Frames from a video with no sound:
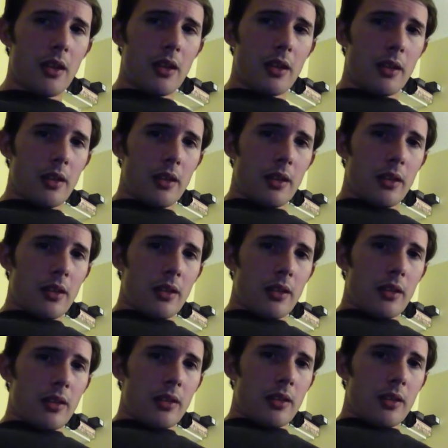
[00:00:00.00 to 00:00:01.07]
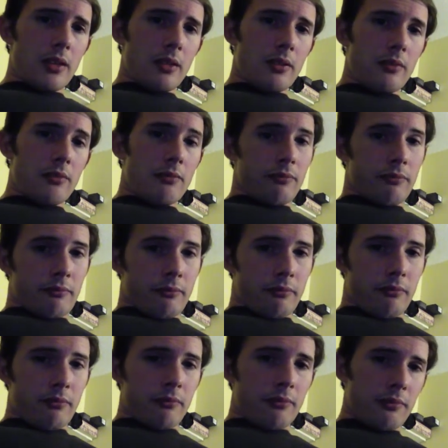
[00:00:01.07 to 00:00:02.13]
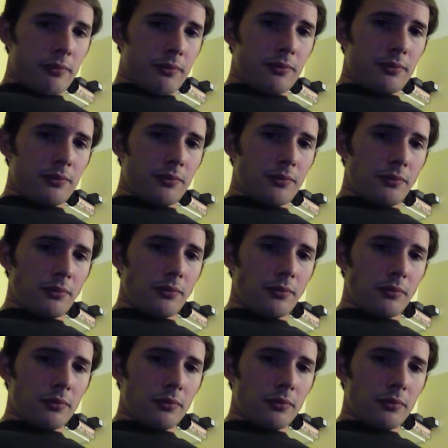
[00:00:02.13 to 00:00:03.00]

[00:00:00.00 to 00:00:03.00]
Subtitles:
(silence)